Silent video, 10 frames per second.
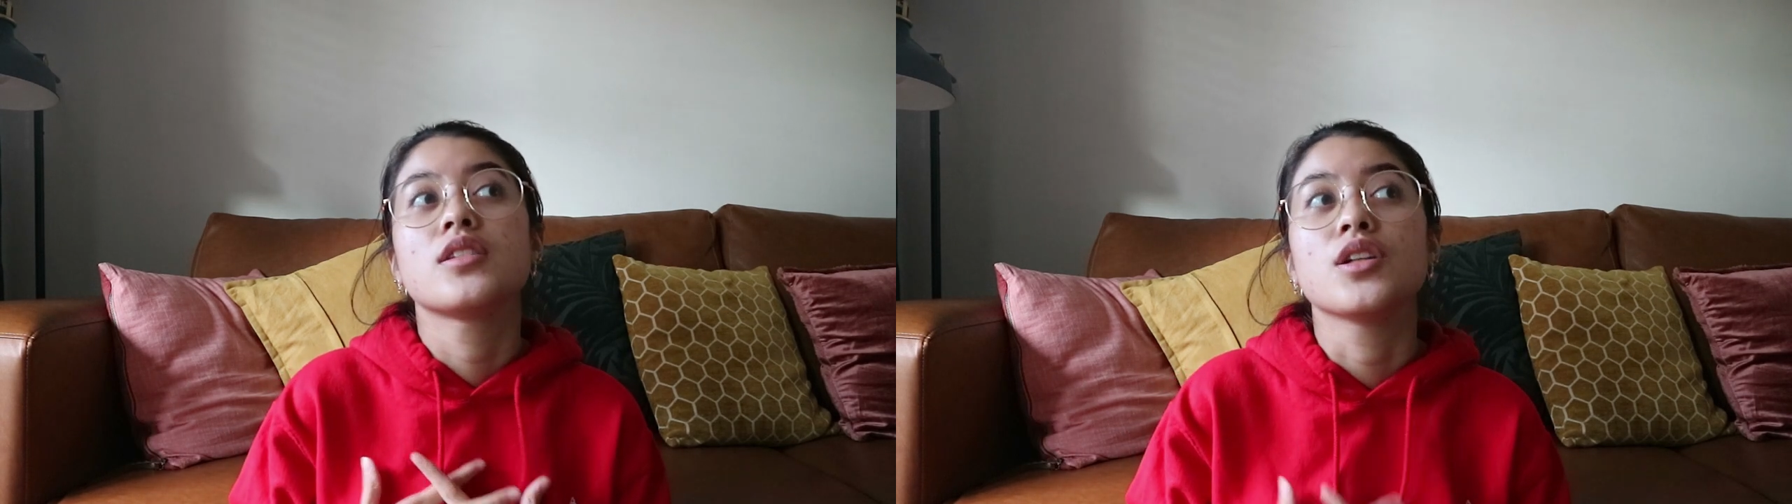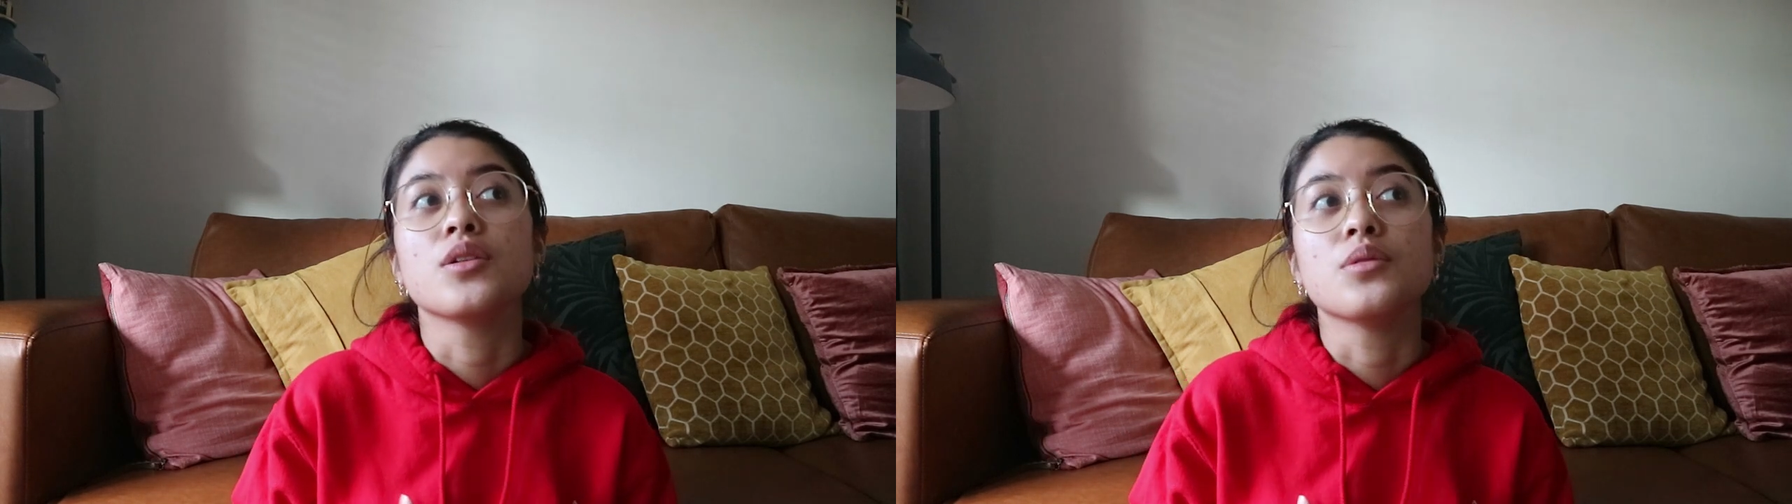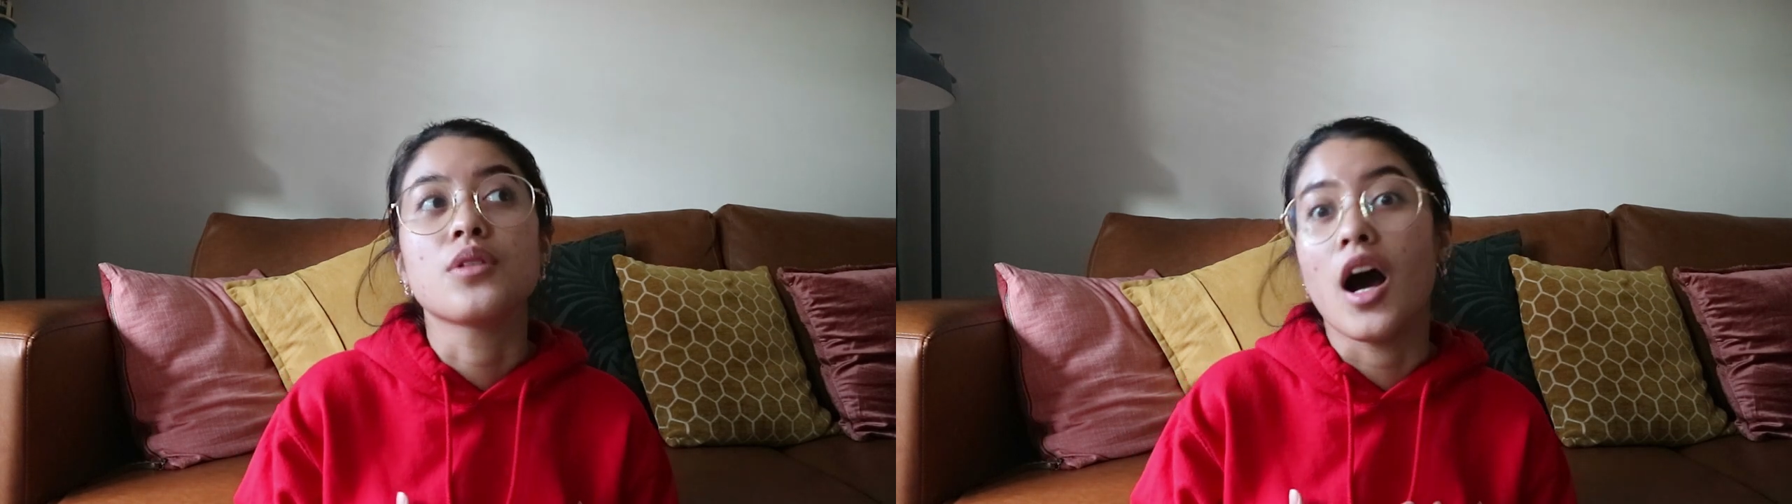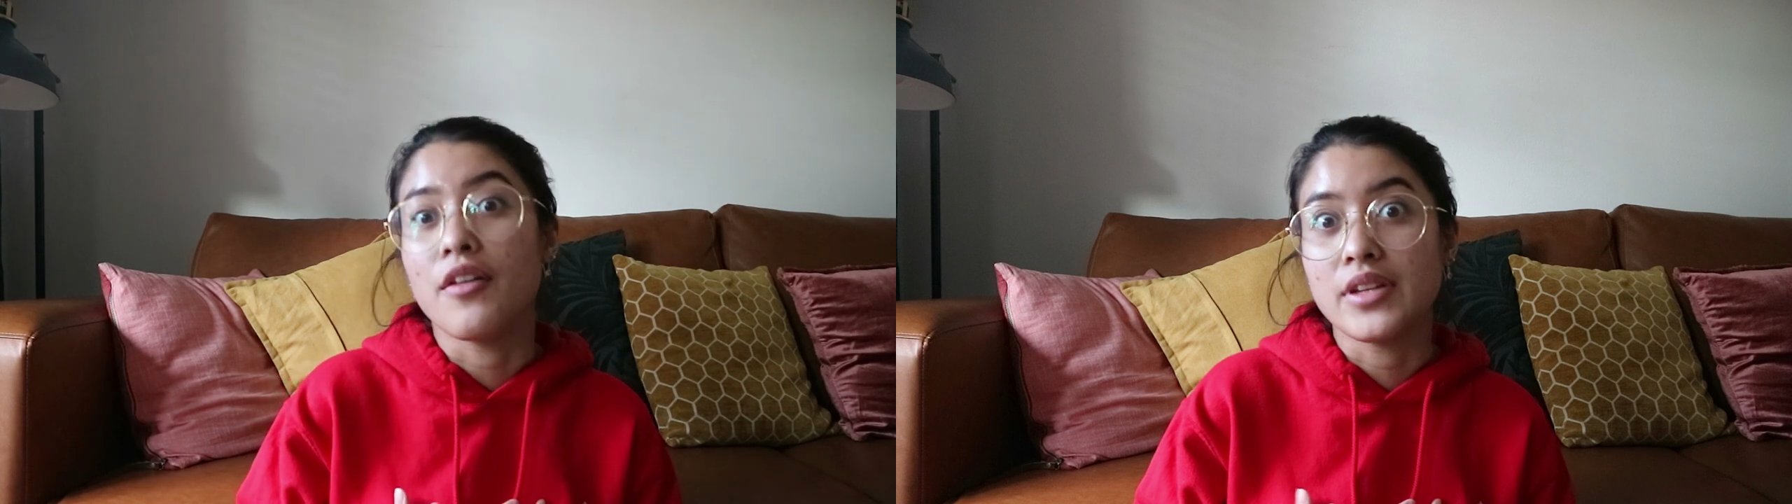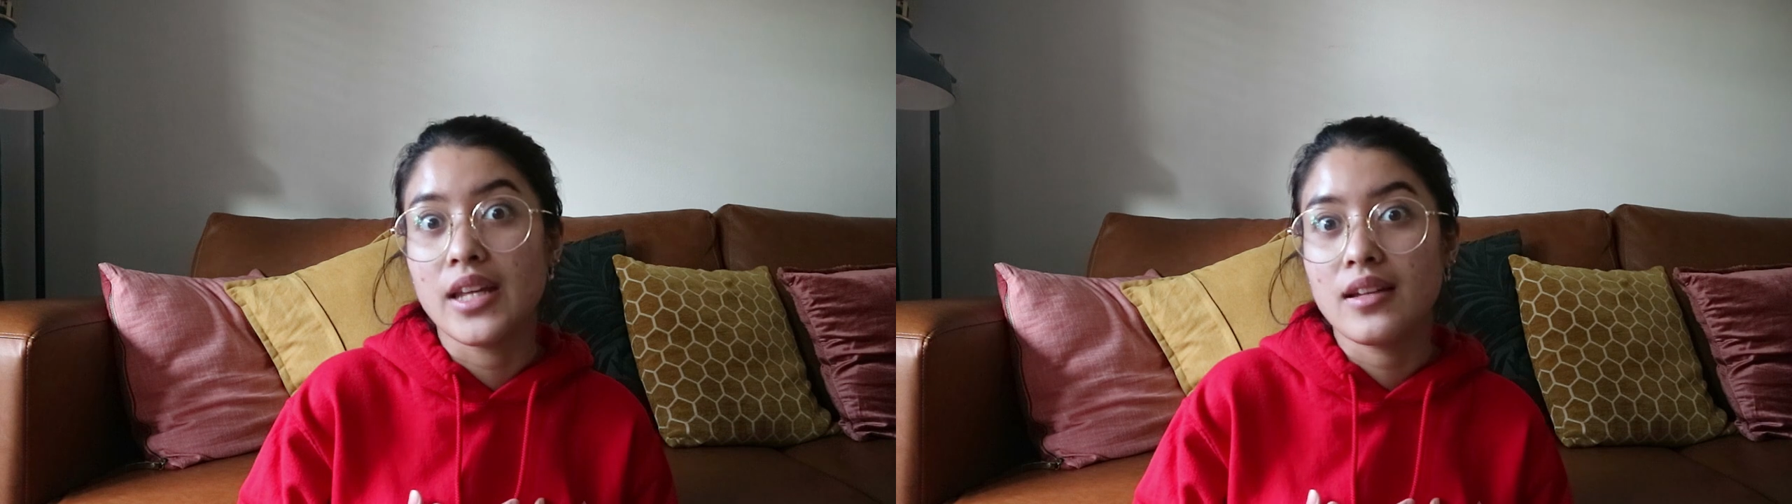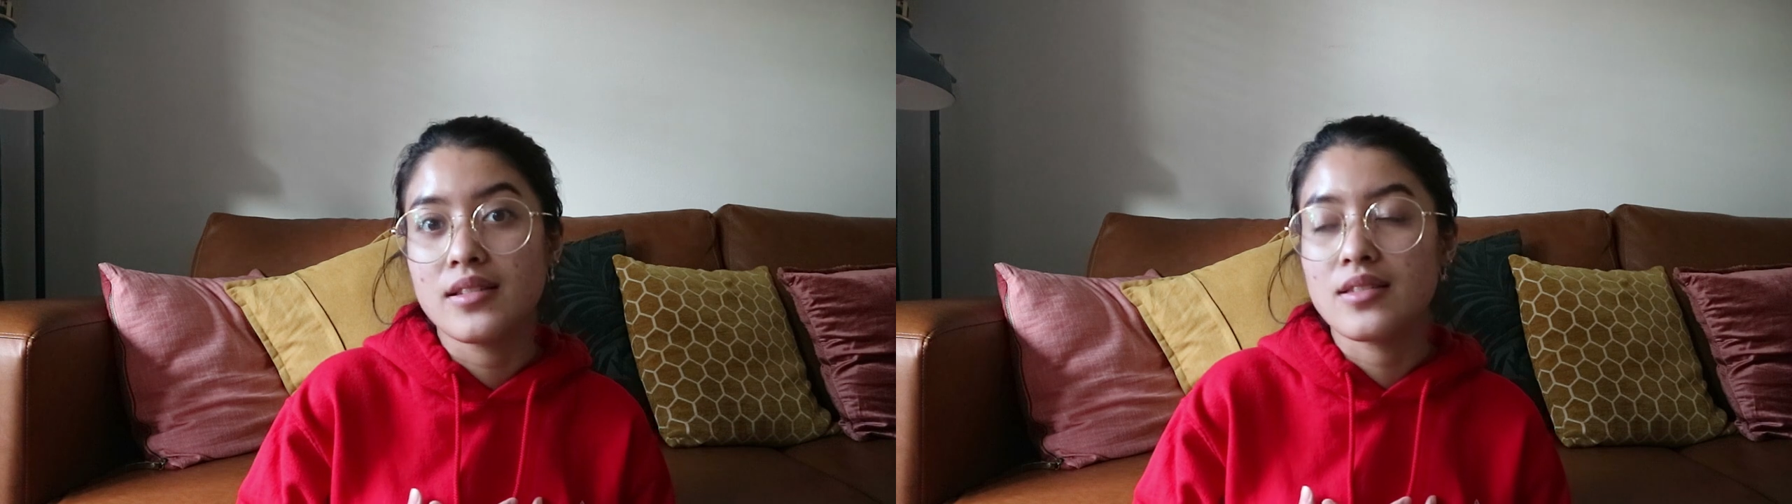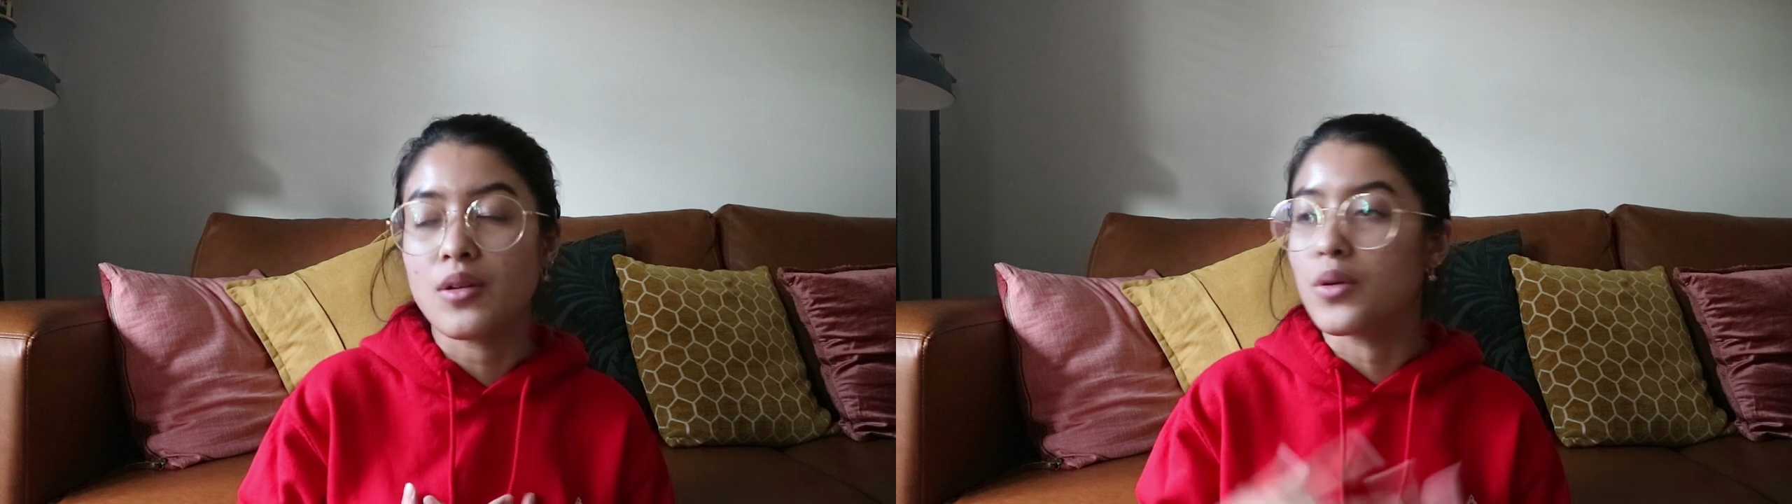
to coffee dates